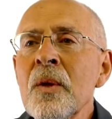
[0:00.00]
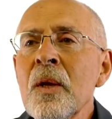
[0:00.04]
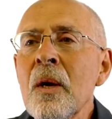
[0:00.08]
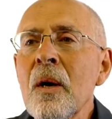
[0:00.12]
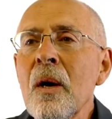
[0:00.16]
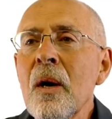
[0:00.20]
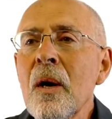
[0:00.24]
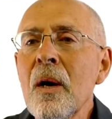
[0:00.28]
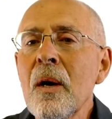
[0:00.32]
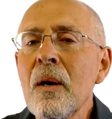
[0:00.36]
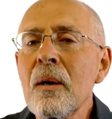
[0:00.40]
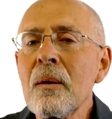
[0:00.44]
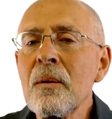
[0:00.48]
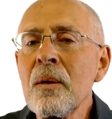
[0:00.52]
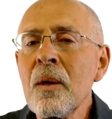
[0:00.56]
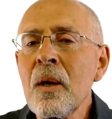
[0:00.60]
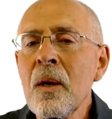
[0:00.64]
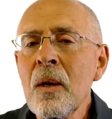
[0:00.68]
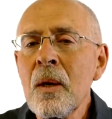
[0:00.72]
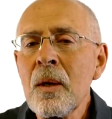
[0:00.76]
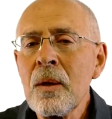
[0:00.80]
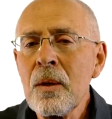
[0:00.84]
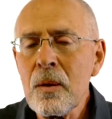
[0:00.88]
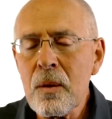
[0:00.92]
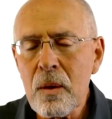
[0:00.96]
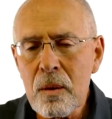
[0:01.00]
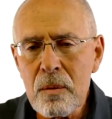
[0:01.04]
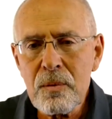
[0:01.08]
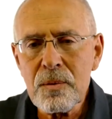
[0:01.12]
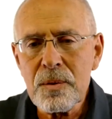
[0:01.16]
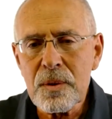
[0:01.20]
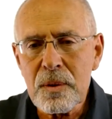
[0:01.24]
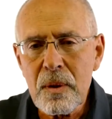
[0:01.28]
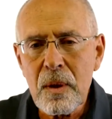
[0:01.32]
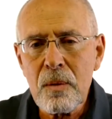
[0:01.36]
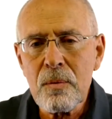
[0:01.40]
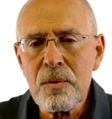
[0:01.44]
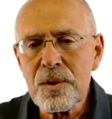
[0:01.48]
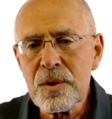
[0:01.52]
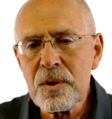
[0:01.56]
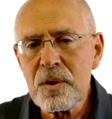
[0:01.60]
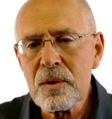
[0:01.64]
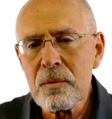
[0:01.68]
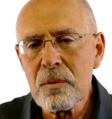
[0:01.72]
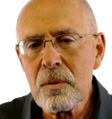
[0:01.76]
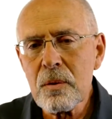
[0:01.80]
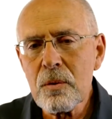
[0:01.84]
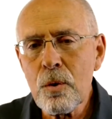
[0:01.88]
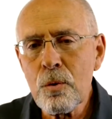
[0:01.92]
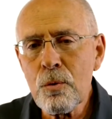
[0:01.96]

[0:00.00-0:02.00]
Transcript: I was